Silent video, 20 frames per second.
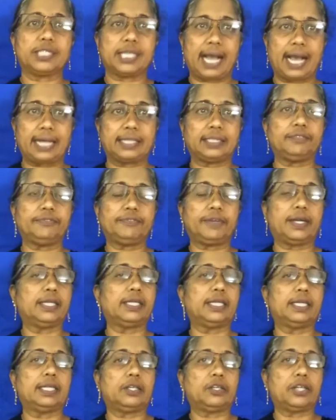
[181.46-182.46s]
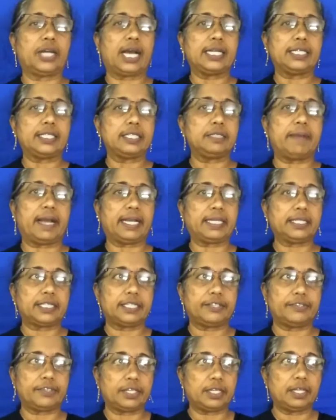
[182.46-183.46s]
antifungal or
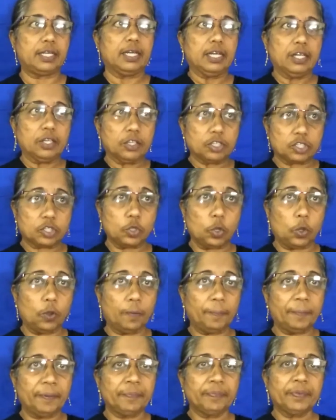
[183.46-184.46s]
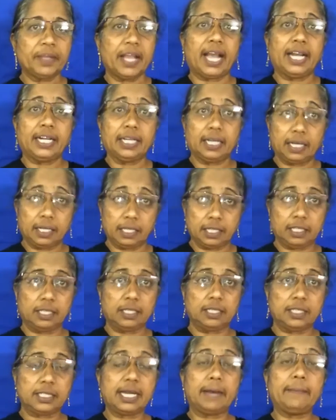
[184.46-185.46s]
antibacterial soap.
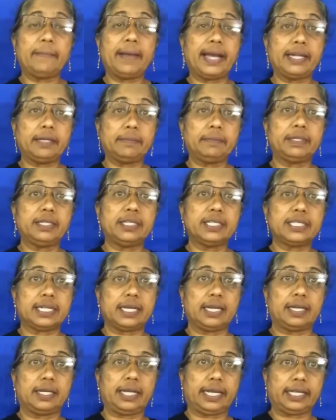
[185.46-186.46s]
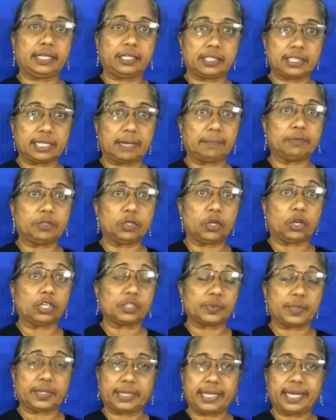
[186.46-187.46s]
And some animals, like some
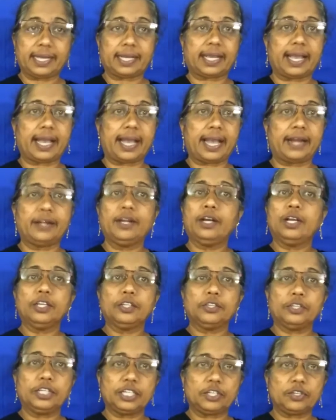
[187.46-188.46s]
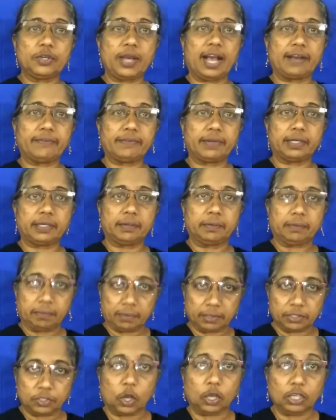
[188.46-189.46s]
dogs with thick hair, you need to have
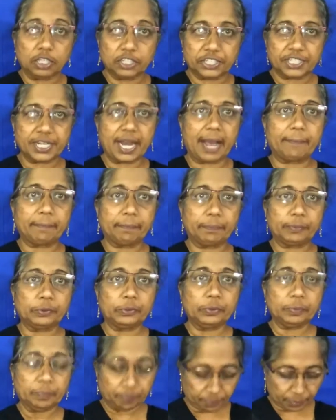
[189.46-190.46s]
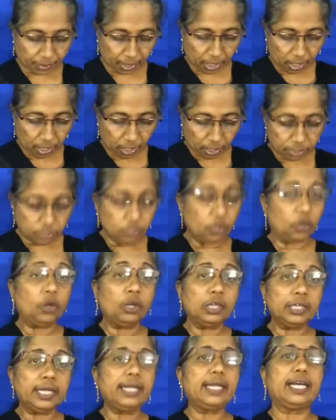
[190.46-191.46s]
a dog shampoo. So
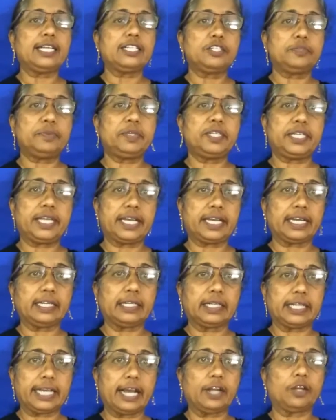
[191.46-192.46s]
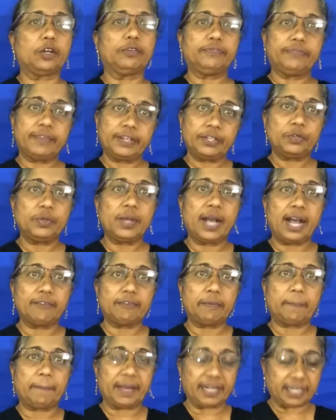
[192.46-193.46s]
all that has to be taken care of when you
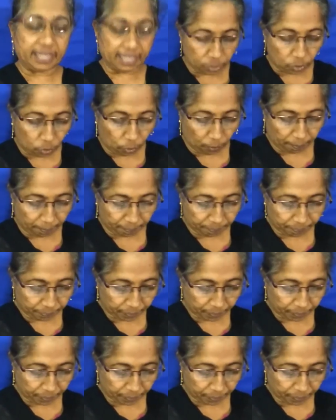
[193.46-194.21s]
have a pet at home.